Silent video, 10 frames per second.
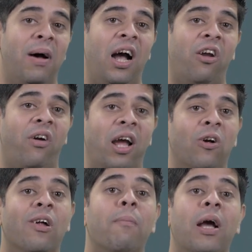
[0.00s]
the marker
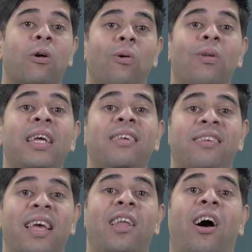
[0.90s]
icon by calling
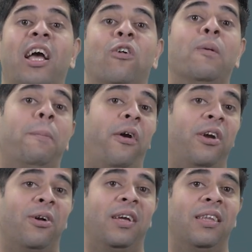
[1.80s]
set icon
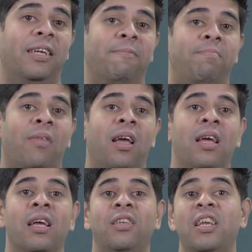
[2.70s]
periodically.
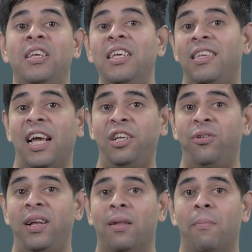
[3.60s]
To
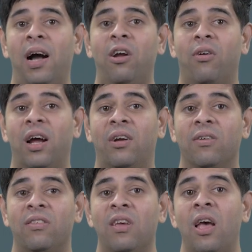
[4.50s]
desaturate the marker
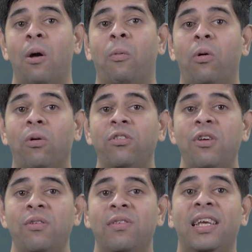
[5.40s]
icons, we're
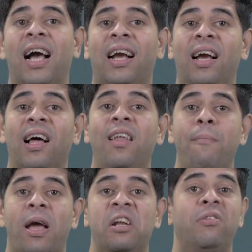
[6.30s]
also using a
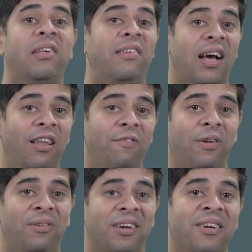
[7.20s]
color matrix color
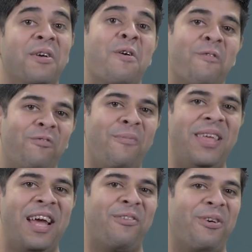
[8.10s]
filter from
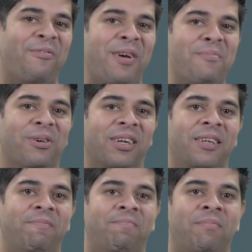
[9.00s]
the Android framework.